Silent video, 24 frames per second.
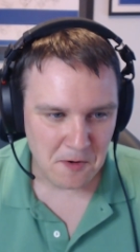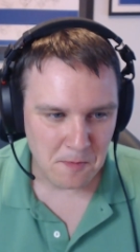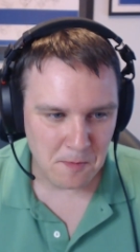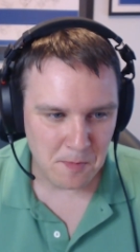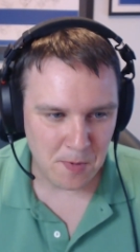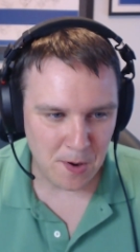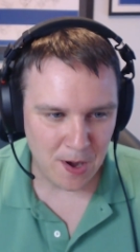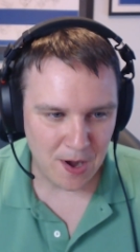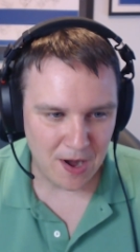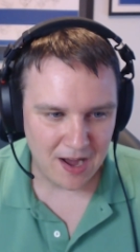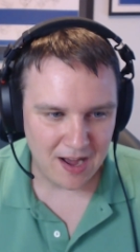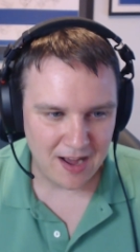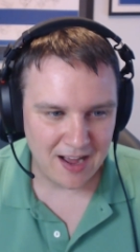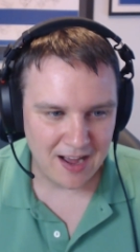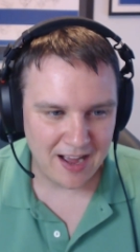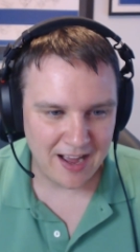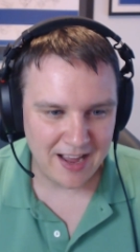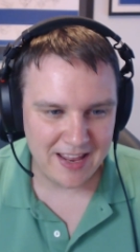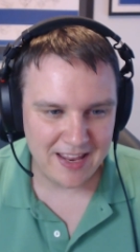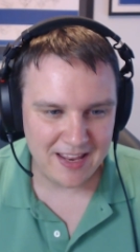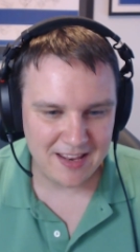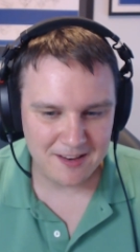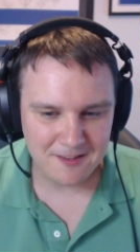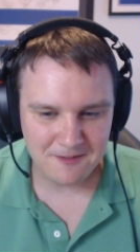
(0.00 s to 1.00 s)
But
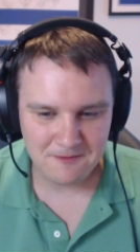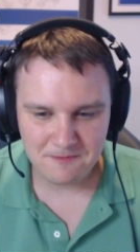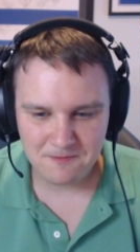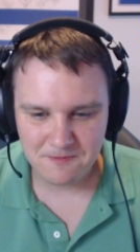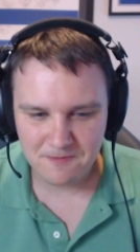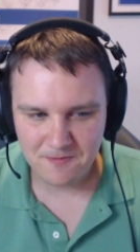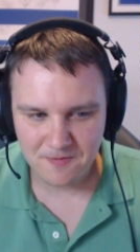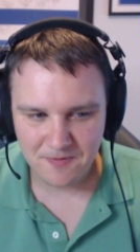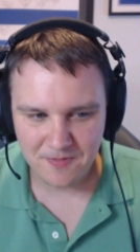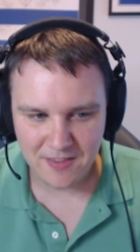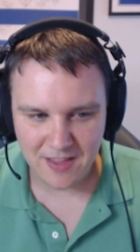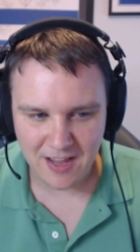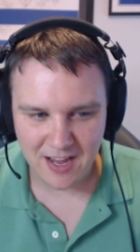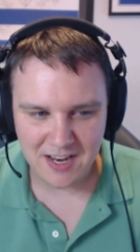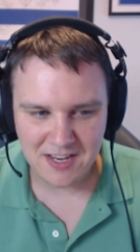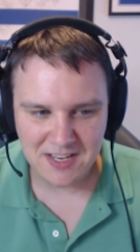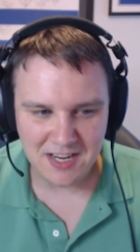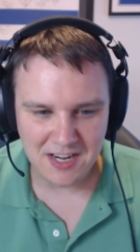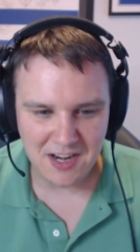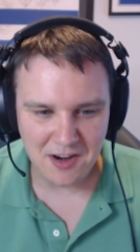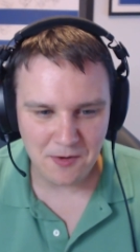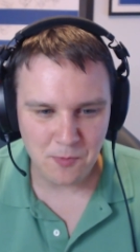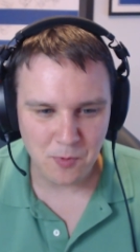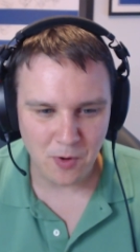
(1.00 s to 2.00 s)
I I
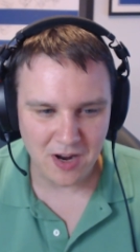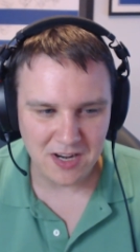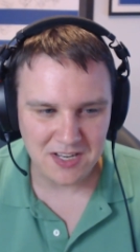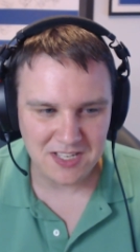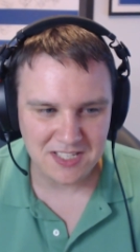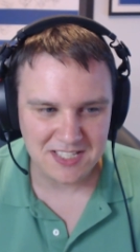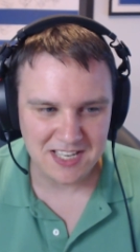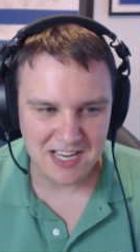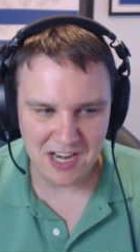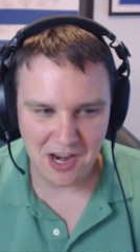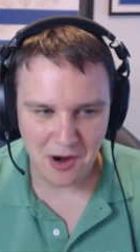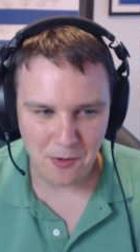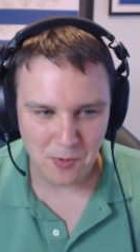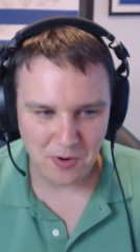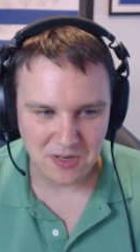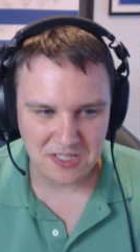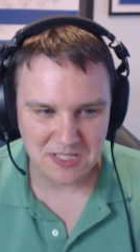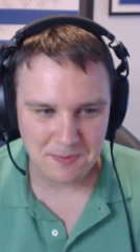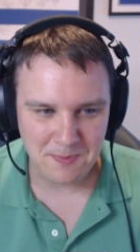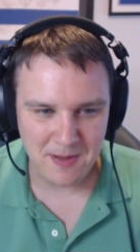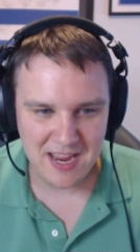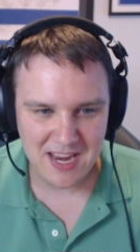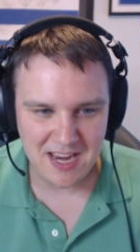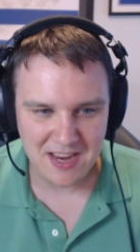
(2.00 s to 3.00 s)
don't know. I just didn't know what
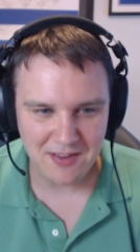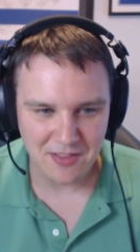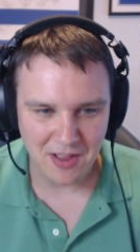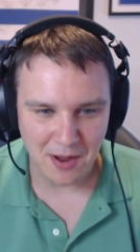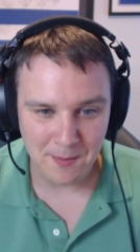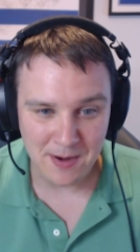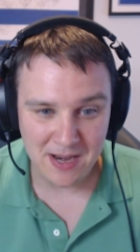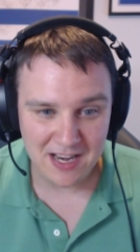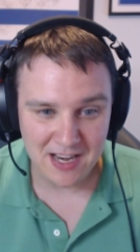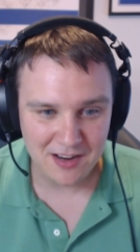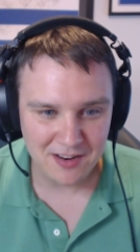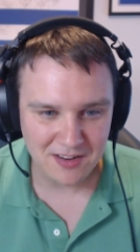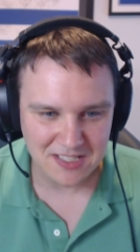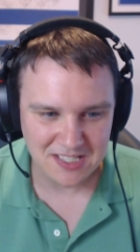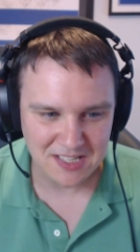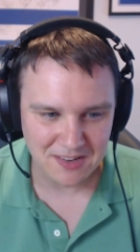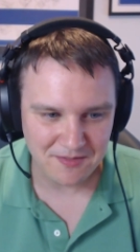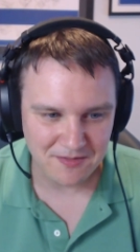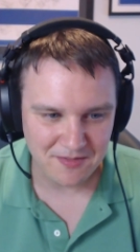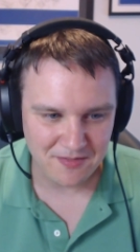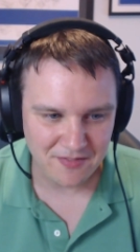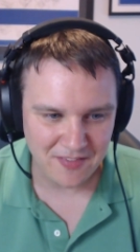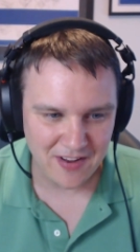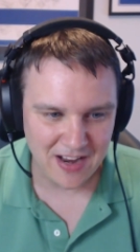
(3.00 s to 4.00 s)
to make of it. I mean, it looks
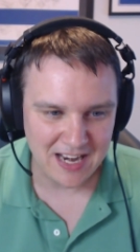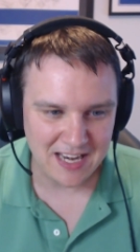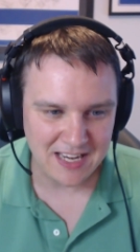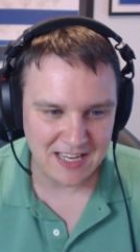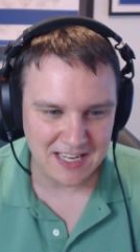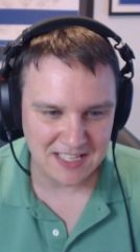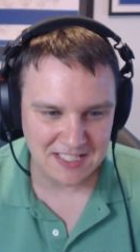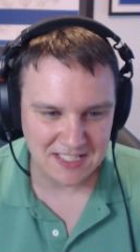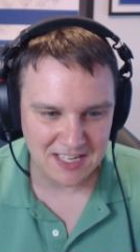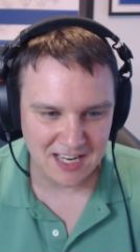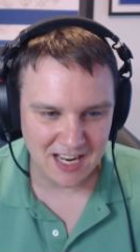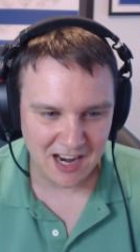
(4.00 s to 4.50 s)
a fairly decent